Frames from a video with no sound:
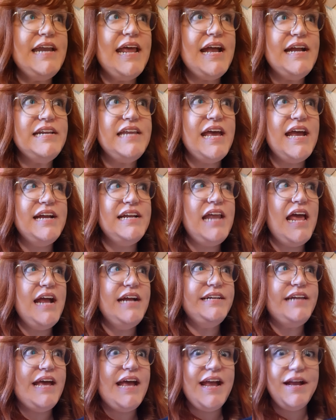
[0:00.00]
ding, ding,
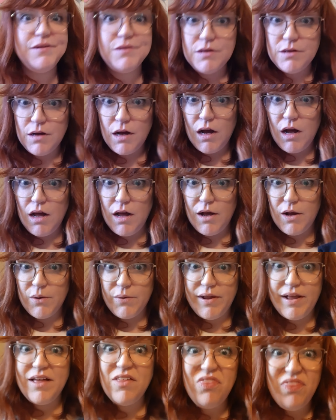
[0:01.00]
ding, ding.
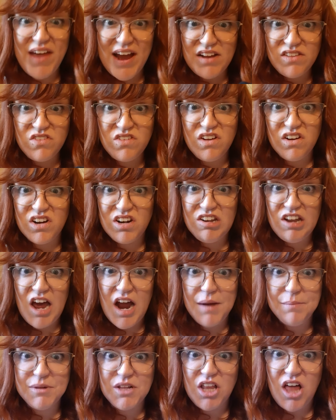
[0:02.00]
Oh, that's your
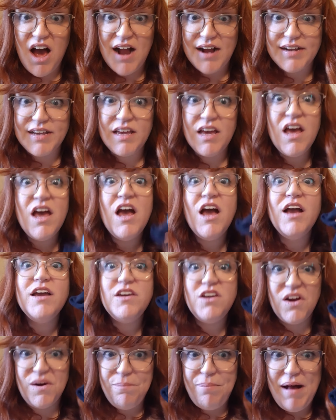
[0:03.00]
alarm clock.
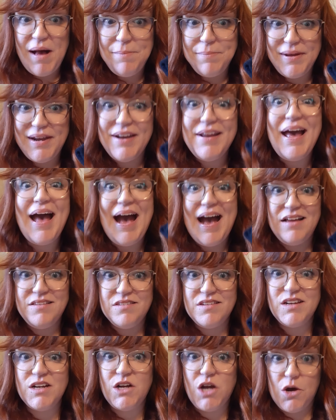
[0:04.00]
Your puppet has
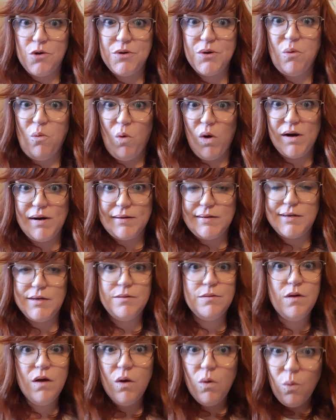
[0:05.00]
to go to work.
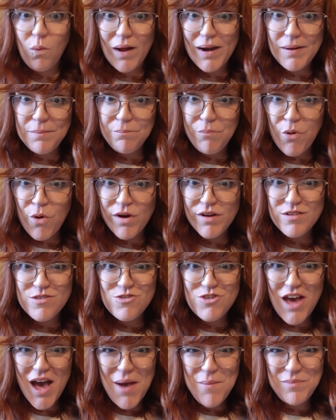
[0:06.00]
What important
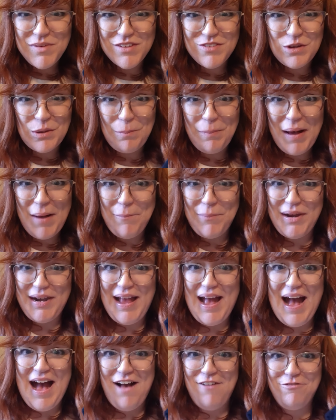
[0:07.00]
job does your puppet
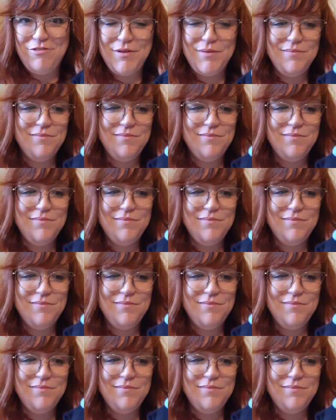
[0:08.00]
have?